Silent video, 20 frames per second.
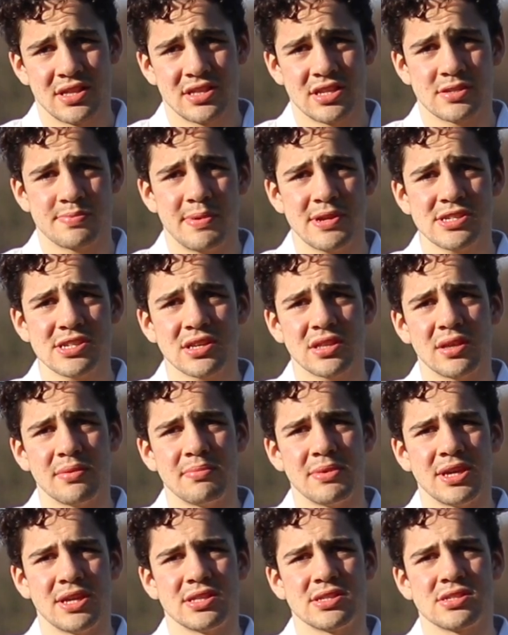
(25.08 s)
This
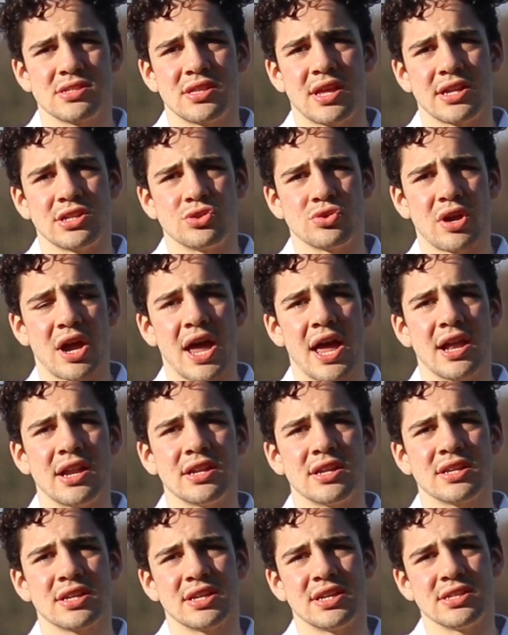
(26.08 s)
basically means that your
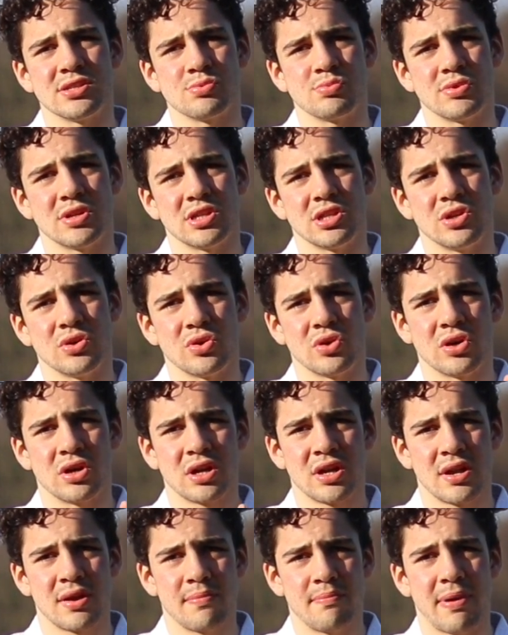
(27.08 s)
hand is with your
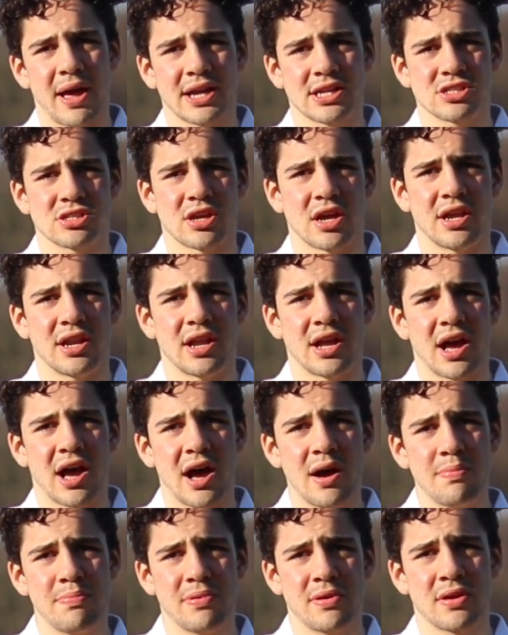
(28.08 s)
backside
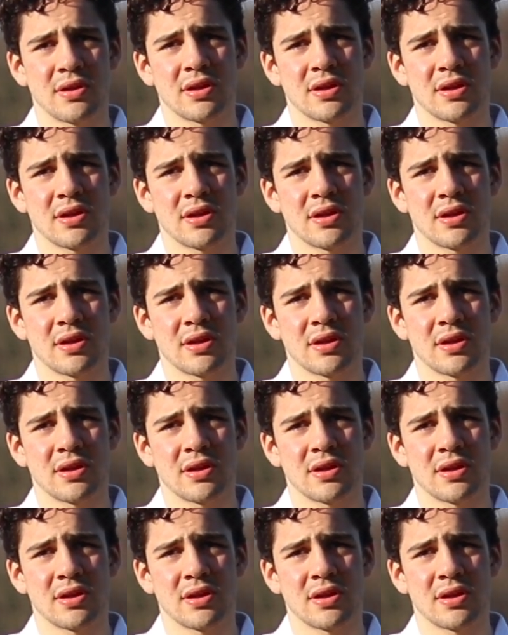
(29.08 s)
up